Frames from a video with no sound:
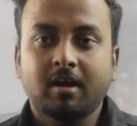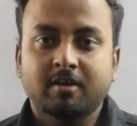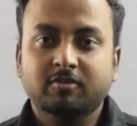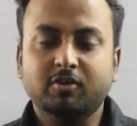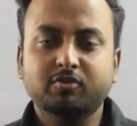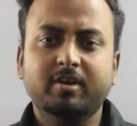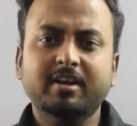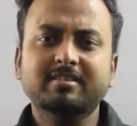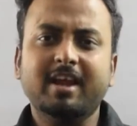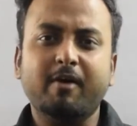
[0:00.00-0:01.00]
So
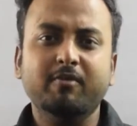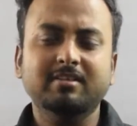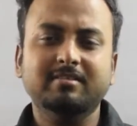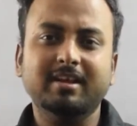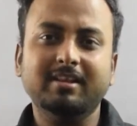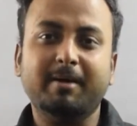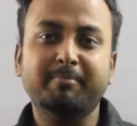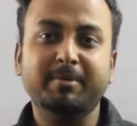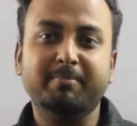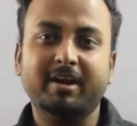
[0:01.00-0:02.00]
students, now we'll see the
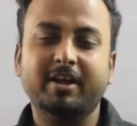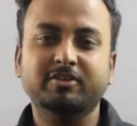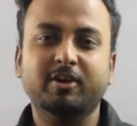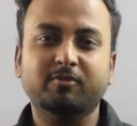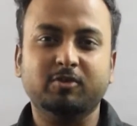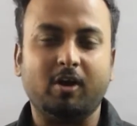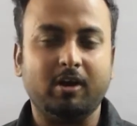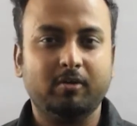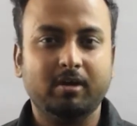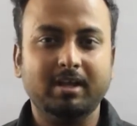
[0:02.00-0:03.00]
preparation of
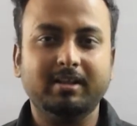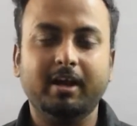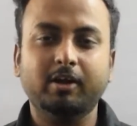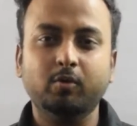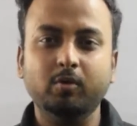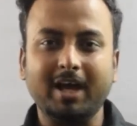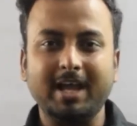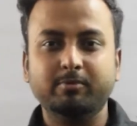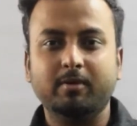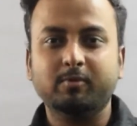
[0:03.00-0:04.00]
salt. Okay, there are two
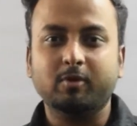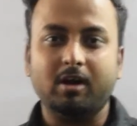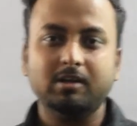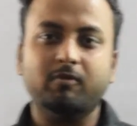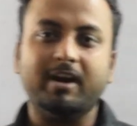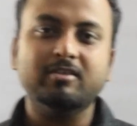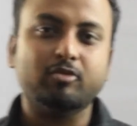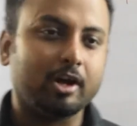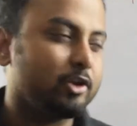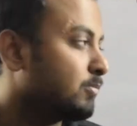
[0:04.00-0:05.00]
types of salts. One is
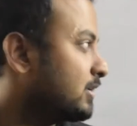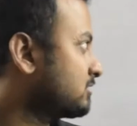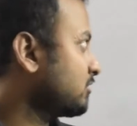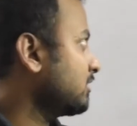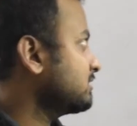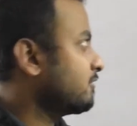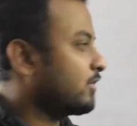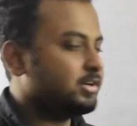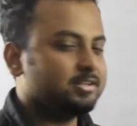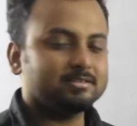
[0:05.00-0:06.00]
soluble salts and
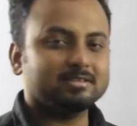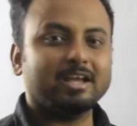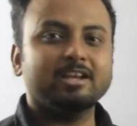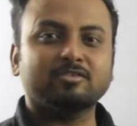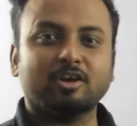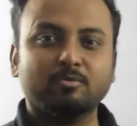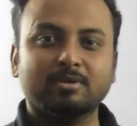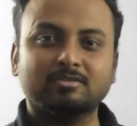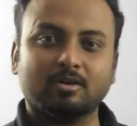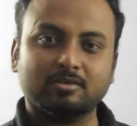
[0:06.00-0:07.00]
one is
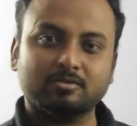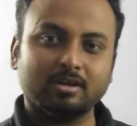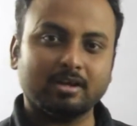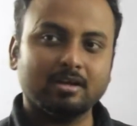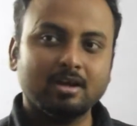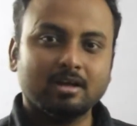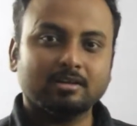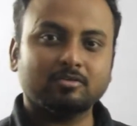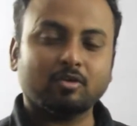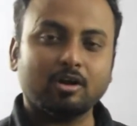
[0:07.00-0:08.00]
insoluble salts. Okay,
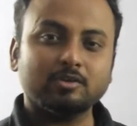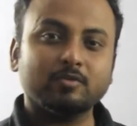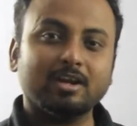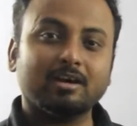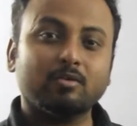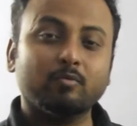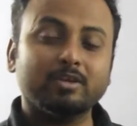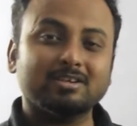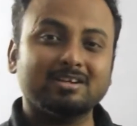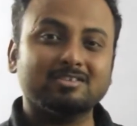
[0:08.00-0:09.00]
the salts
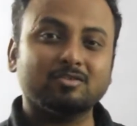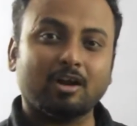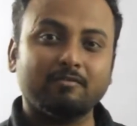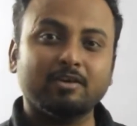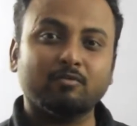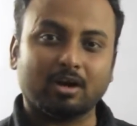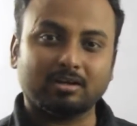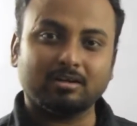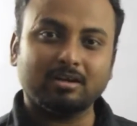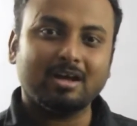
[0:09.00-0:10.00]
which are dissolved in
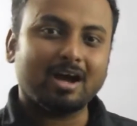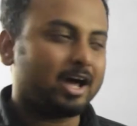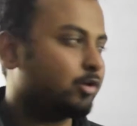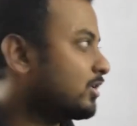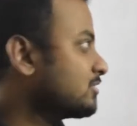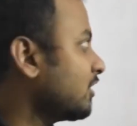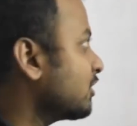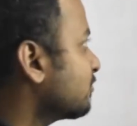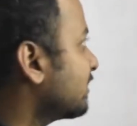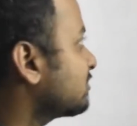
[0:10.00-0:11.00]
water are known as
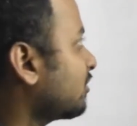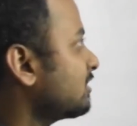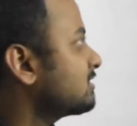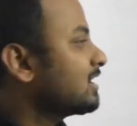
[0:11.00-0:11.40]
soluble salts,